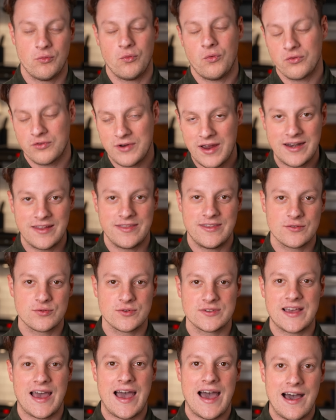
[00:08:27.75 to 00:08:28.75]
Granted, this
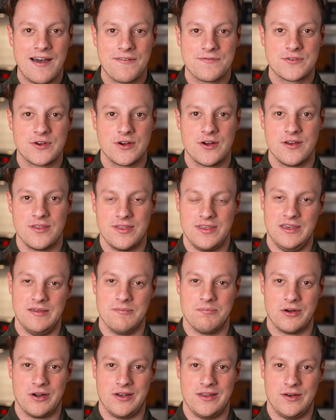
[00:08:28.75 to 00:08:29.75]
was after the
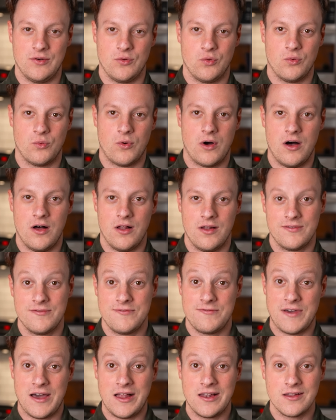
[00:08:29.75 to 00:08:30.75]
Berlin Wall
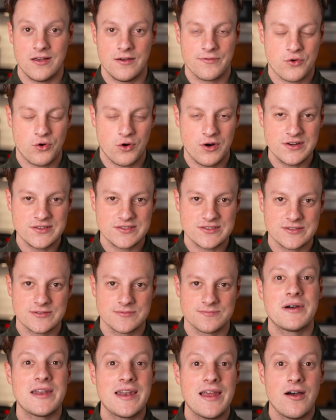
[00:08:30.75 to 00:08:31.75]
fell, of course,
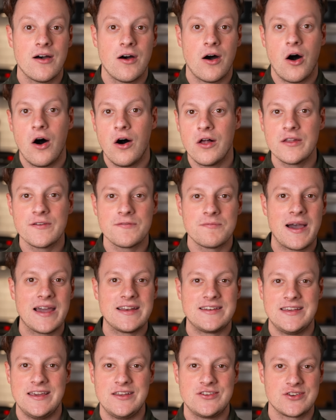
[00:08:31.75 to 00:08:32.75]
but all of my
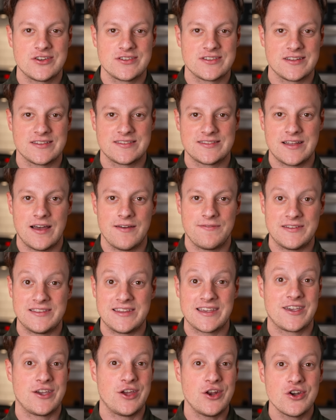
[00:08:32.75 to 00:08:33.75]
teachers and stuff at
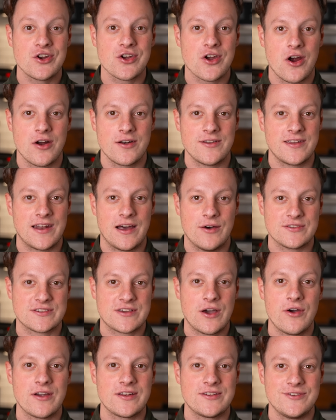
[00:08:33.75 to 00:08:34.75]
the kindergarten that I was
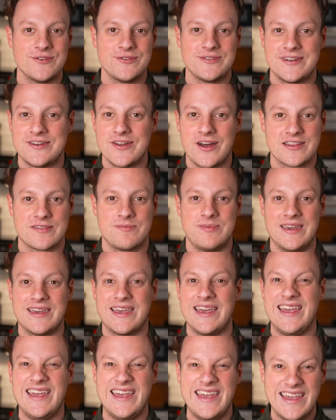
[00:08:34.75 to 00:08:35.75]
going to did not
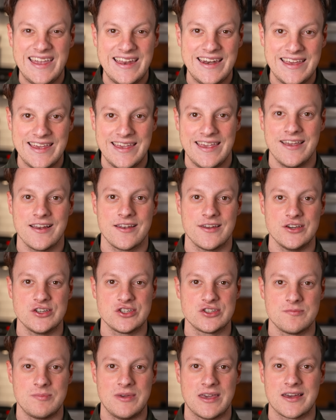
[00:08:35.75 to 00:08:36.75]
speak any
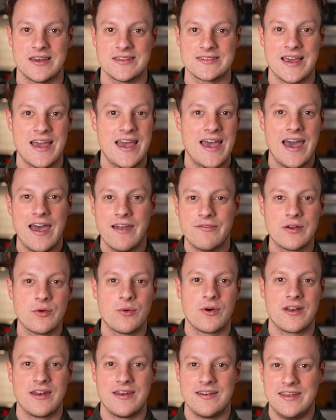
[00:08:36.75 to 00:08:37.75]
English because
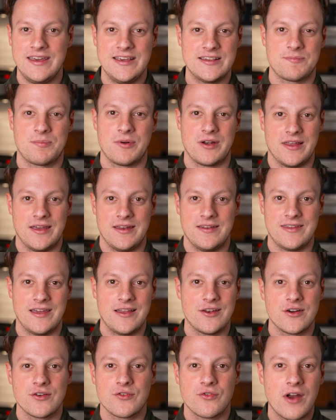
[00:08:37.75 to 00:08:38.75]
everyone in East Berlin, they
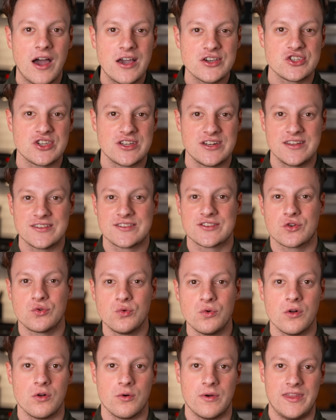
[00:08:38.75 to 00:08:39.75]
learned Russian in
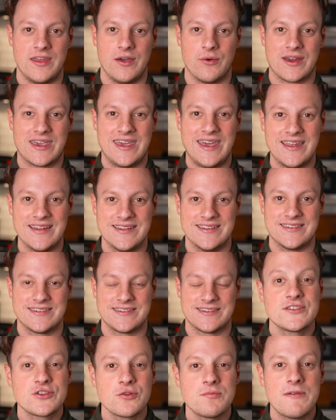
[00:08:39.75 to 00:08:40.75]
school when they were
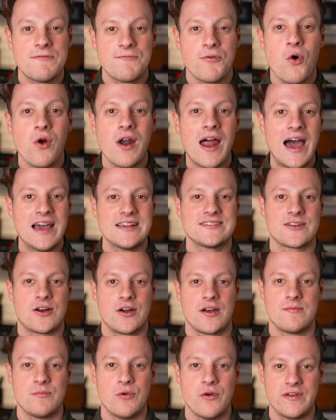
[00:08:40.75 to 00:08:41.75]
kids. So before I
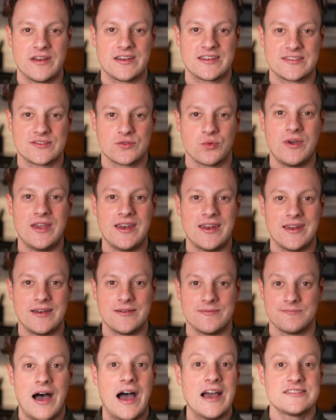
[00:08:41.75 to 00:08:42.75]
started moving to
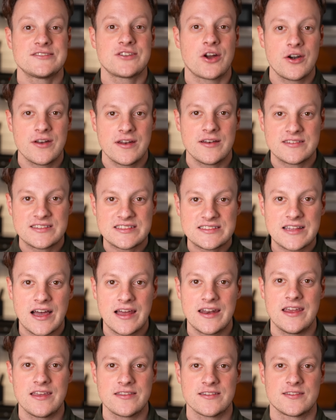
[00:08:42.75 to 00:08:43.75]
Sweden, I started
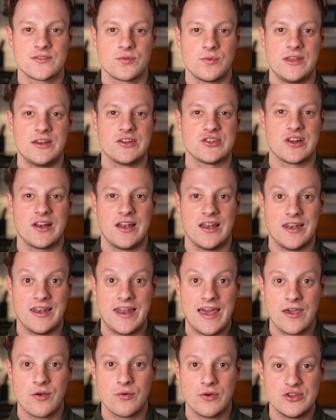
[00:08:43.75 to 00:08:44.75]
studying the Swedish
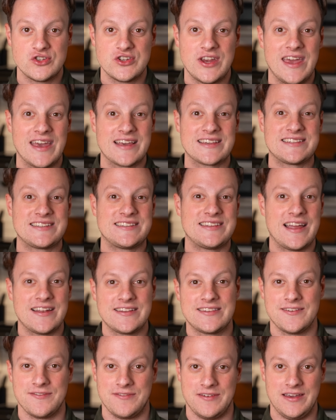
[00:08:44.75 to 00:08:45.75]
language
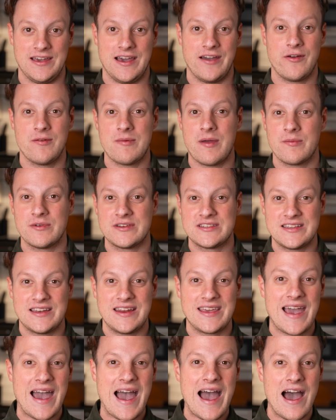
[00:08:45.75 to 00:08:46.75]
extensively. I remember
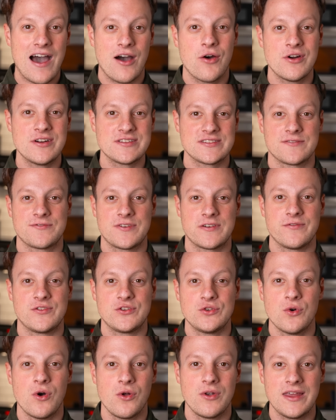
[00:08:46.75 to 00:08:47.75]
sitting hours in front of
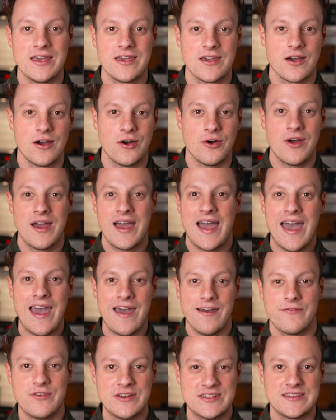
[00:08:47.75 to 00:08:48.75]
Duolingo
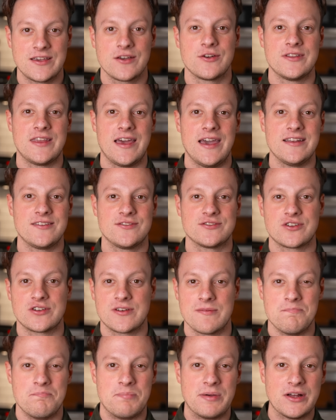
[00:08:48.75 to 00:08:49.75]
every single day to start
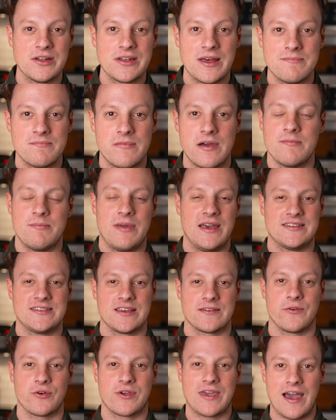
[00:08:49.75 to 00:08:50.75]
to build up my
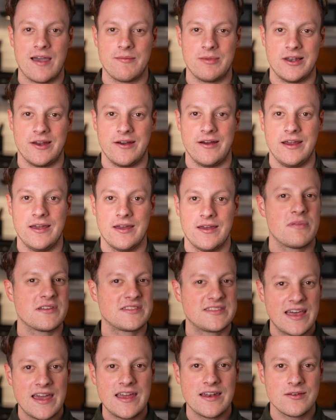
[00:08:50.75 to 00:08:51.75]
basic vocabulary.
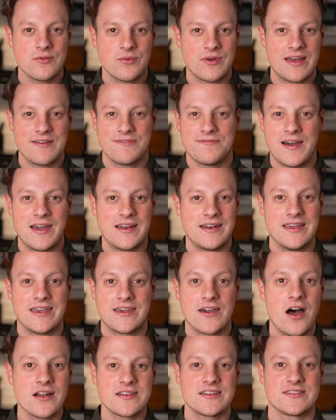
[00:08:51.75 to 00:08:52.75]
But then when I finally
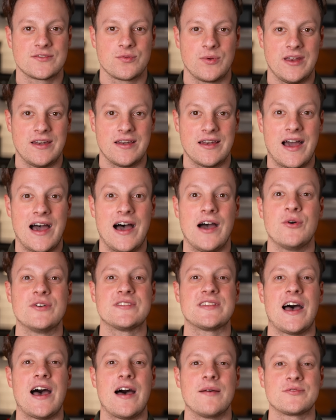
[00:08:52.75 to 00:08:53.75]
got to Sweden, I
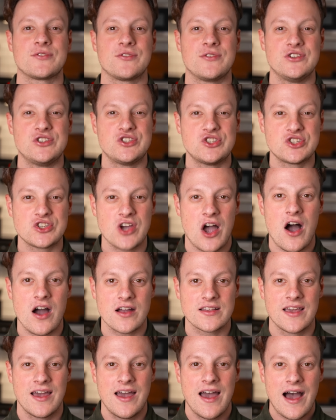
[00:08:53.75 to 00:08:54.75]
was absolutely
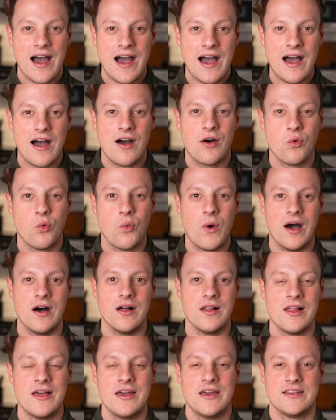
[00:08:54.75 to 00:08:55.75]
shocked how
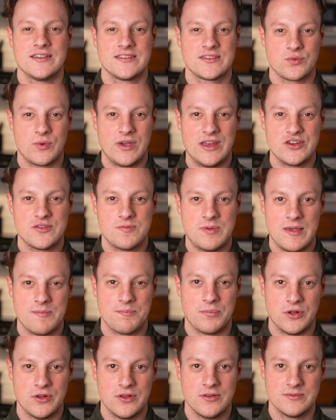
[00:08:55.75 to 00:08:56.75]
well Swedish
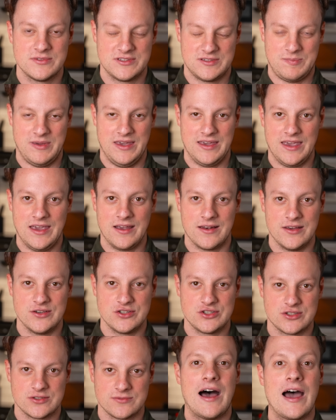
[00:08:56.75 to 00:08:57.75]
people speak
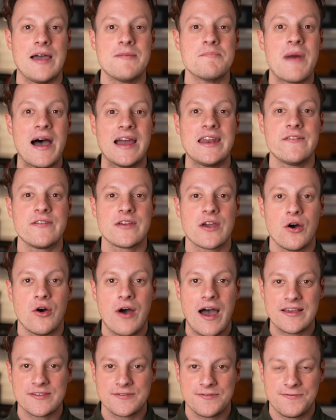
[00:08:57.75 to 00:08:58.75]
English. I might even go
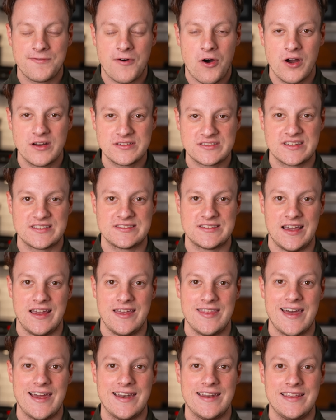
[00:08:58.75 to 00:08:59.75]
as far as to
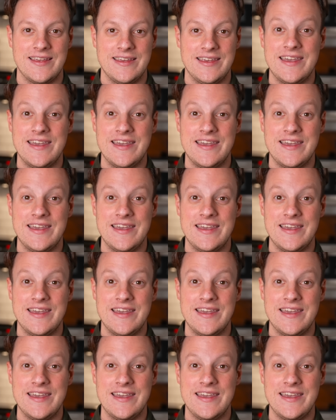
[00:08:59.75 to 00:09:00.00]
say that